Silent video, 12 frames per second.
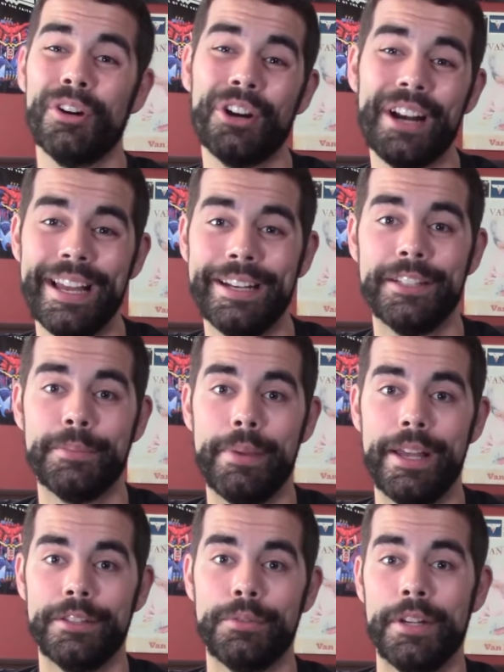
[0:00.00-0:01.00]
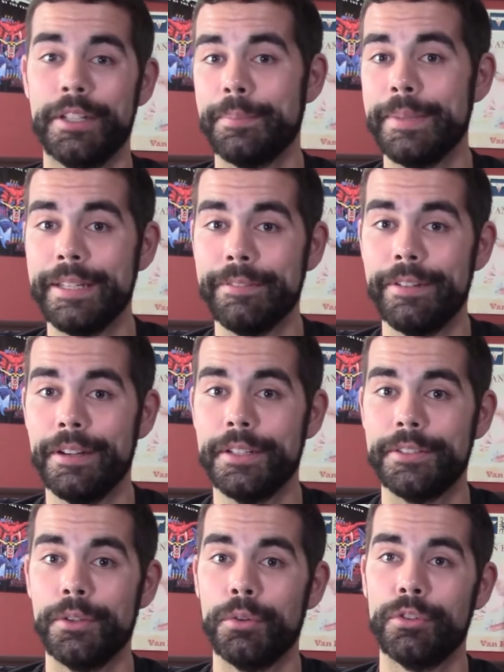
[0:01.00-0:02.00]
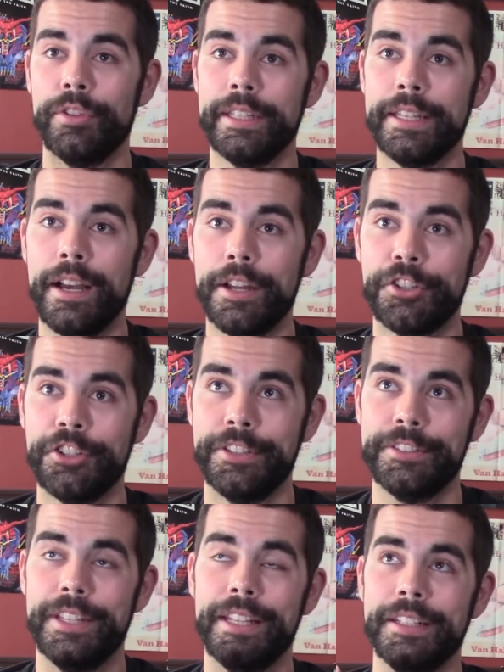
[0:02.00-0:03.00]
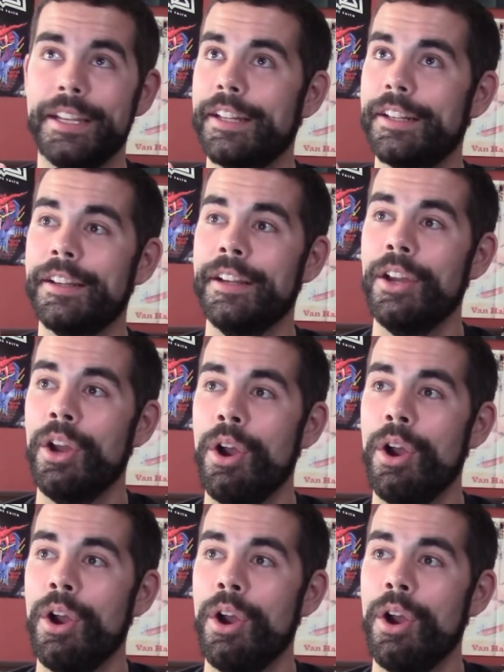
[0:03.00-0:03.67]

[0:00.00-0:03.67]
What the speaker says: are at its best when it's being very socially conscious and kind of